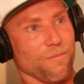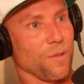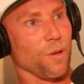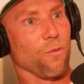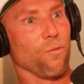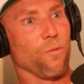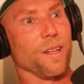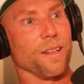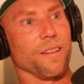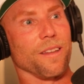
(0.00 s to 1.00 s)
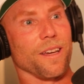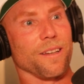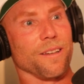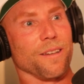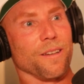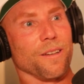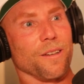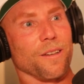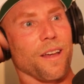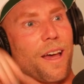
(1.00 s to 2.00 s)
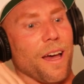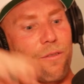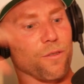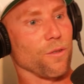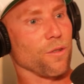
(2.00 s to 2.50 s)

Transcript: you know, really that after